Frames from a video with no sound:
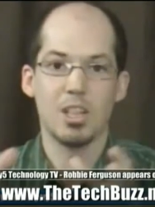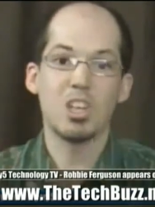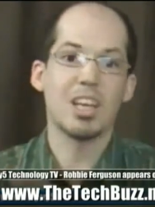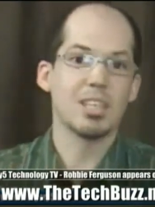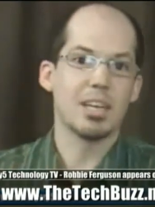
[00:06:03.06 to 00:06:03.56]

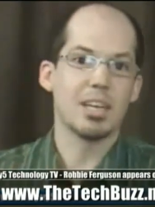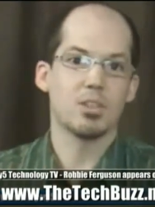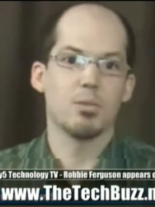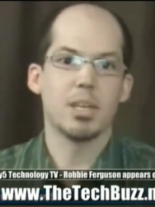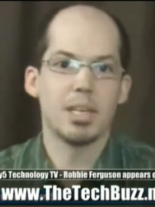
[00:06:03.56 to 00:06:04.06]
looks like it's
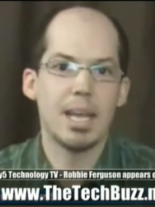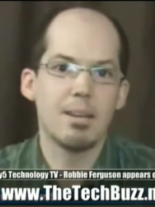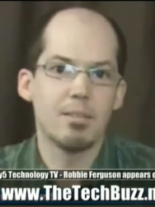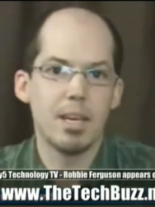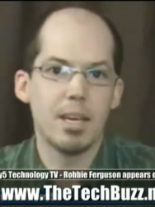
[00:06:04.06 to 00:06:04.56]
actually running
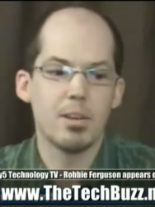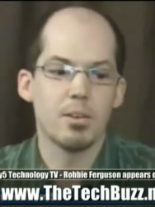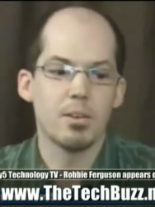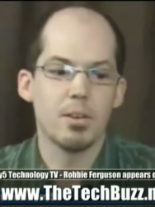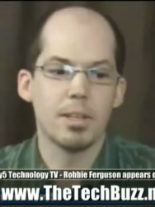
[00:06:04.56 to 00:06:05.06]
natively on
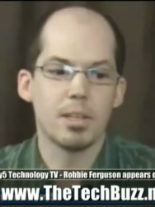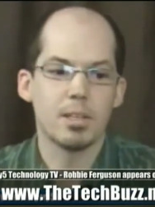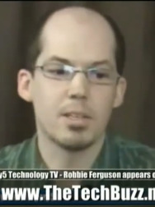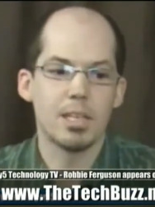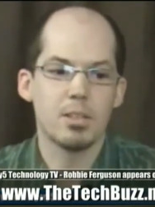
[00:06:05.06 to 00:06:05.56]
your on your
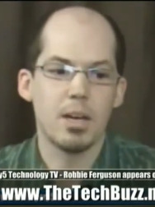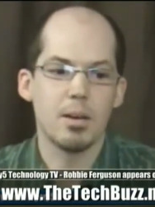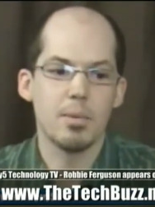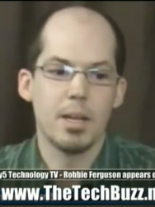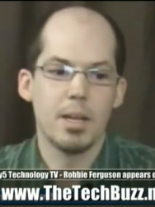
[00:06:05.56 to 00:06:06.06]
Linux
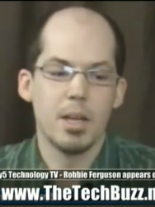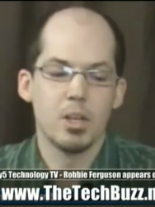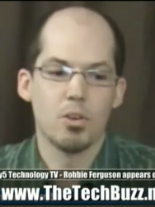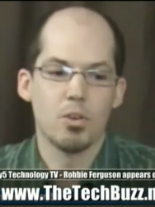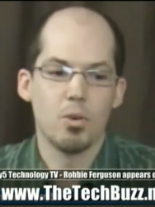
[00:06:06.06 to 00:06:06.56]
desktop.
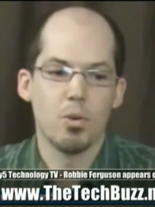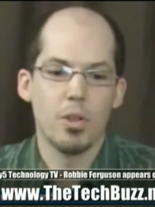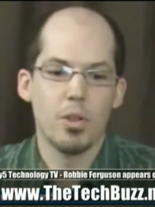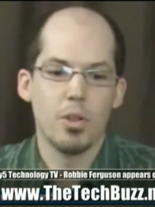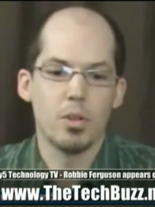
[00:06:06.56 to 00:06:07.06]
Hmm.
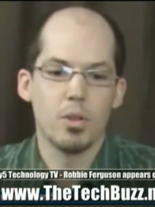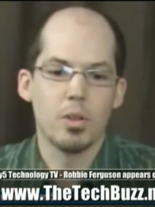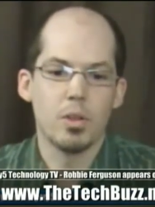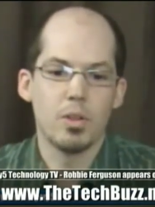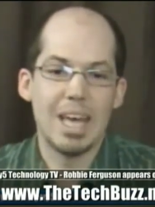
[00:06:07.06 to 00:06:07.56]
So
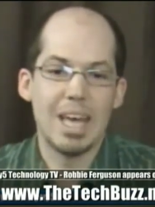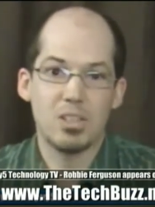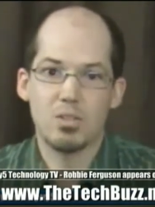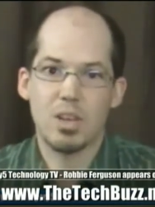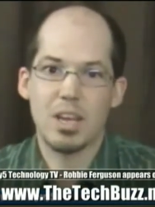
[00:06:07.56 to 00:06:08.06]

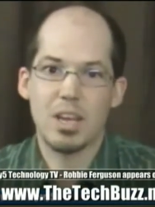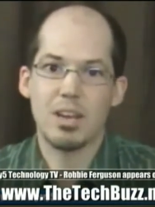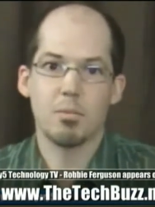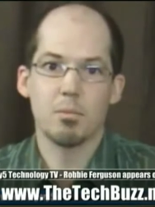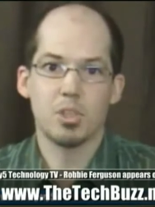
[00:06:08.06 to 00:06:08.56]
that's
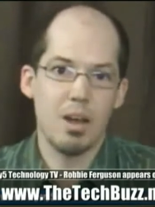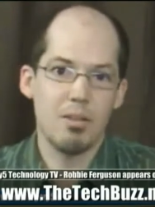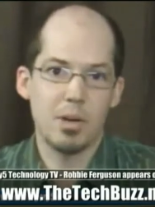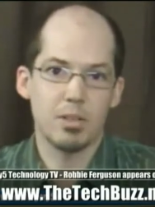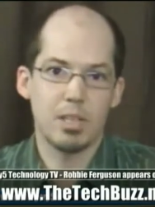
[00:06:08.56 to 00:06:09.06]
kind of from a
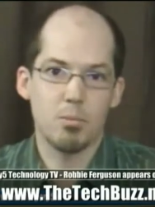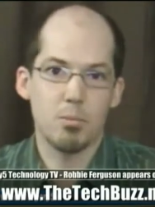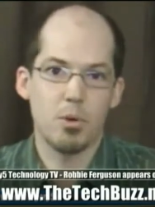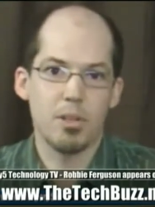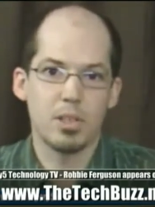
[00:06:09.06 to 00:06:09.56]
software
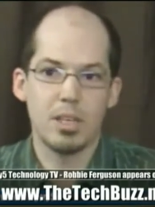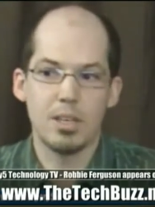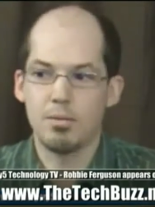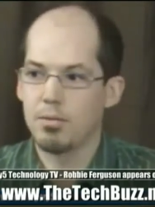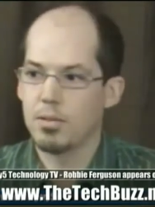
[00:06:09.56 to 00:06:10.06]
standpoint,
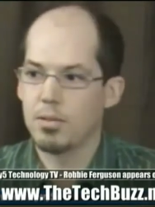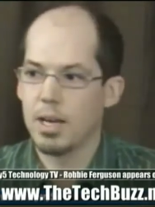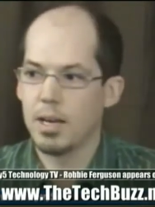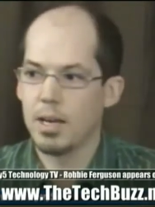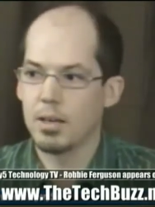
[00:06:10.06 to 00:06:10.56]
Steve.
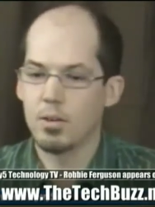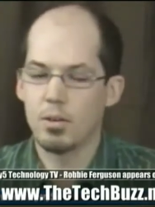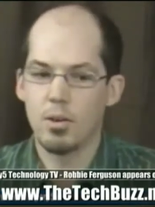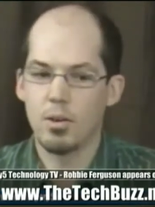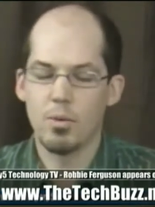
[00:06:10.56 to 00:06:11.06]
Uh,
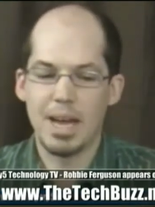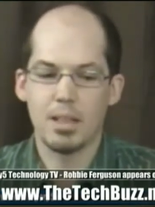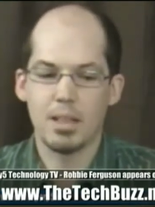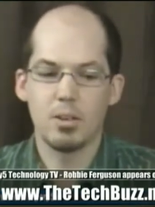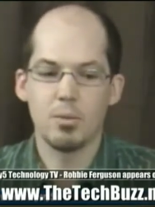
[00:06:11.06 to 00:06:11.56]
going
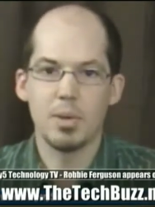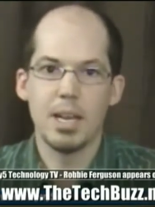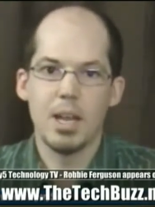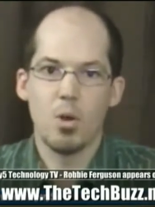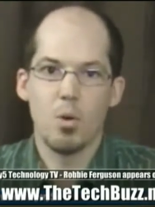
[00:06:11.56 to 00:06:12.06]
back a little bit,